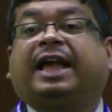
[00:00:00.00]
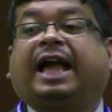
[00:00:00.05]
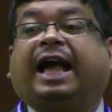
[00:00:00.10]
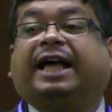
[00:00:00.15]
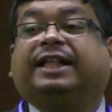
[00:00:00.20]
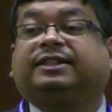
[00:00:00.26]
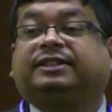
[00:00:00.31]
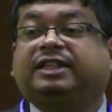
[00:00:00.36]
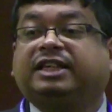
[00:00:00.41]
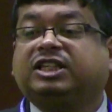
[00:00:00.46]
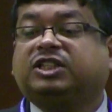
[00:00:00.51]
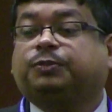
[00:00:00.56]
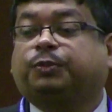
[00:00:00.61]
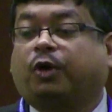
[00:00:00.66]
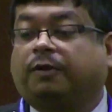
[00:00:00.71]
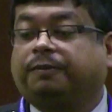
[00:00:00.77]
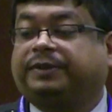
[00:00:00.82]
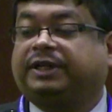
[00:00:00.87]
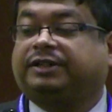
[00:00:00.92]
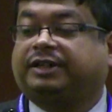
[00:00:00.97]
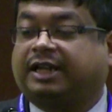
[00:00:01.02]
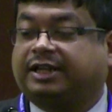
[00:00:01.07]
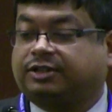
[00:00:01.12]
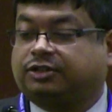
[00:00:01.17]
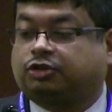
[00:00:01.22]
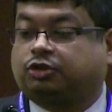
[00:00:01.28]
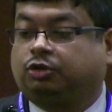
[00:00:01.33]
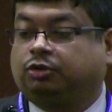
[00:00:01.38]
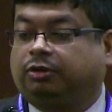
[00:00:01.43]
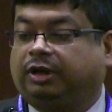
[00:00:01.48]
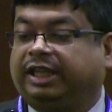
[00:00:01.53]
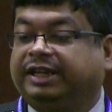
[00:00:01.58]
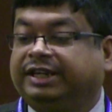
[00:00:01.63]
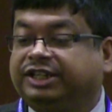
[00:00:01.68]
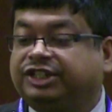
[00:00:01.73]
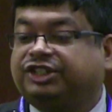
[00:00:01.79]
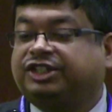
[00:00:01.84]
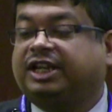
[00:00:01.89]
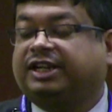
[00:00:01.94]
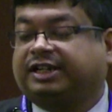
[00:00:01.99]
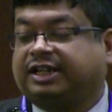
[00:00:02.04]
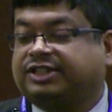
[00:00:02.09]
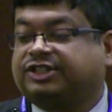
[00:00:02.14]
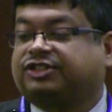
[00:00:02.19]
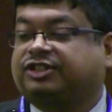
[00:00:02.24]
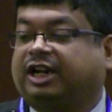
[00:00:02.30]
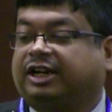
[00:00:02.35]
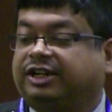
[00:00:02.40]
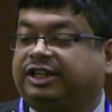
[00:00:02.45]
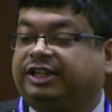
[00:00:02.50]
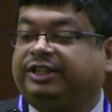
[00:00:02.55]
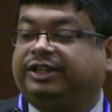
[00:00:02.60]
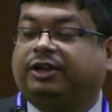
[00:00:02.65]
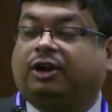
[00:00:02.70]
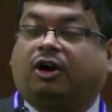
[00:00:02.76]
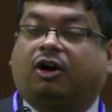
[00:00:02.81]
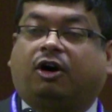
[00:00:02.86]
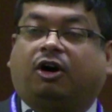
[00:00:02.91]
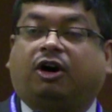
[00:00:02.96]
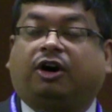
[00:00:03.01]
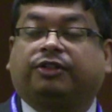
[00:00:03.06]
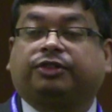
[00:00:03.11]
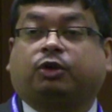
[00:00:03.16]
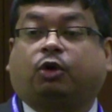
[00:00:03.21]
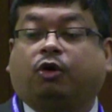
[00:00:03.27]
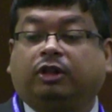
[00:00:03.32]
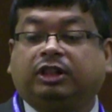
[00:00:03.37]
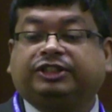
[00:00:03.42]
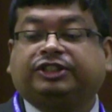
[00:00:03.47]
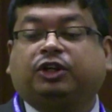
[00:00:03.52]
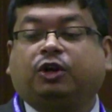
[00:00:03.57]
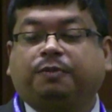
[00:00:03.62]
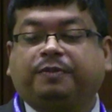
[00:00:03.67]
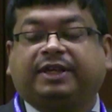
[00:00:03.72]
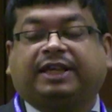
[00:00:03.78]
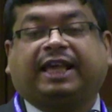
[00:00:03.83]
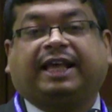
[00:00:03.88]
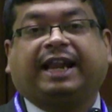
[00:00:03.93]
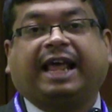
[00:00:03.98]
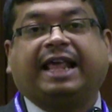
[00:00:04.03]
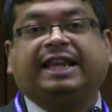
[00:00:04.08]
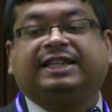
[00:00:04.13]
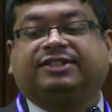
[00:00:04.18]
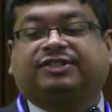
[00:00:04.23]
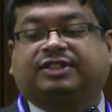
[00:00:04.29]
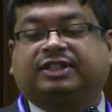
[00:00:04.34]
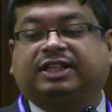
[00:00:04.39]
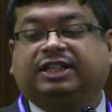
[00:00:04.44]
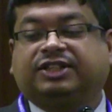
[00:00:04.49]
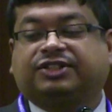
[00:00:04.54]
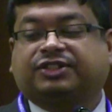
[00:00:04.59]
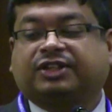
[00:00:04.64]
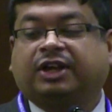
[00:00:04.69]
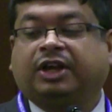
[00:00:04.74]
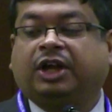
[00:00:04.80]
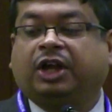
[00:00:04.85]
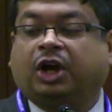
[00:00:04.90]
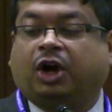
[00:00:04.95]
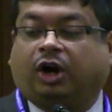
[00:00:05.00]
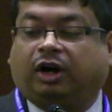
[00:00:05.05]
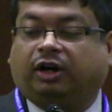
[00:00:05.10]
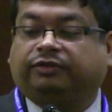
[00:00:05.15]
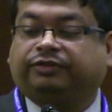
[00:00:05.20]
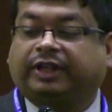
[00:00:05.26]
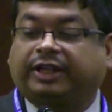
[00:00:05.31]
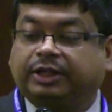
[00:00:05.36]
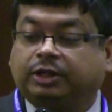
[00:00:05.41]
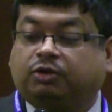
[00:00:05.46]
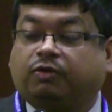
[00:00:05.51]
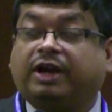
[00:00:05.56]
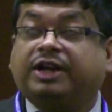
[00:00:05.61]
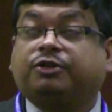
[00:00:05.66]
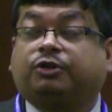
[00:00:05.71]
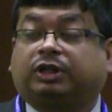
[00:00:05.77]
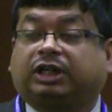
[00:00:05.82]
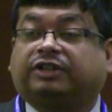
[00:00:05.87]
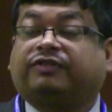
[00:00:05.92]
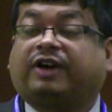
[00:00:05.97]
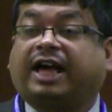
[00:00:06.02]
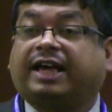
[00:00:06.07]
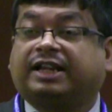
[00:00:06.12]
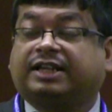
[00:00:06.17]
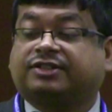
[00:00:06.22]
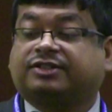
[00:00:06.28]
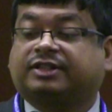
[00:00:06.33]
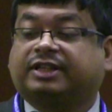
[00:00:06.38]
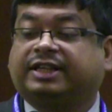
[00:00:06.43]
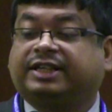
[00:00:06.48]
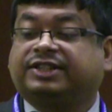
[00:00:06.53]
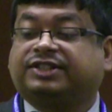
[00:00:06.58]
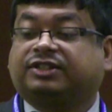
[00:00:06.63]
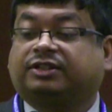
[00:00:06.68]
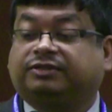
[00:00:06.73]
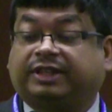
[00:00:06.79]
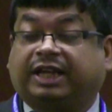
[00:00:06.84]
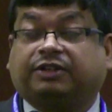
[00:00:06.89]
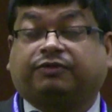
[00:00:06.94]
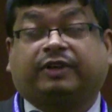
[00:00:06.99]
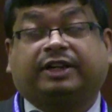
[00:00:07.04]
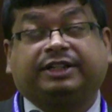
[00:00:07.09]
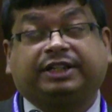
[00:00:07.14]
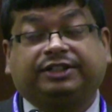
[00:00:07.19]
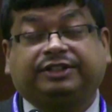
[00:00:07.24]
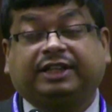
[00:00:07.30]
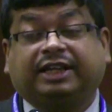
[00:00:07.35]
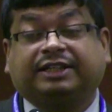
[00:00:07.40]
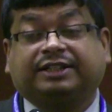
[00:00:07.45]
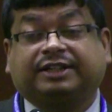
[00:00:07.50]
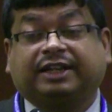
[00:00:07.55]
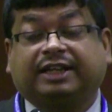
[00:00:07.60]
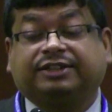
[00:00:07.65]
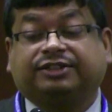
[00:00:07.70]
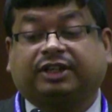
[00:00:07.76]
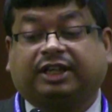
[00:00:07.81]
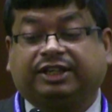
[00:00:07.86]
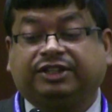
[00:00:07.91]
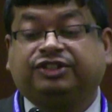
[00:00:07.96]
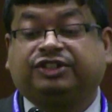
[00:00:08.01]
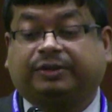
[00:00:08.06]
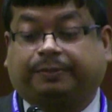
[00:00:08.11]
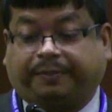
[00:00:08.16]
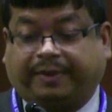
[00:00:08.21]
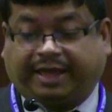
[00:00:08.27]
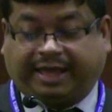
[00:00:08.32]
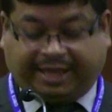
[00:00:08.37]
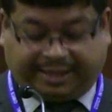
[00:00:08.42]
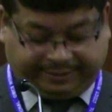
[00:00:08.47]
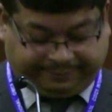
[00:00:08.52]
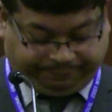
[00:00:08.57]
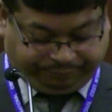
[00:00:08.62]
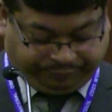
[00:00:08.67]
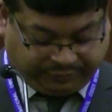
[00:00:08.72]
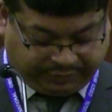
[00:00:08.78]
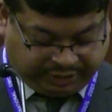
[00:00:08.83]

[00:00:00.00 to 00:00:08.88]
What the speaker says: and this prompted us to initiate a study on whole genomic analysis of equine rotaviruses that were detected in Japan.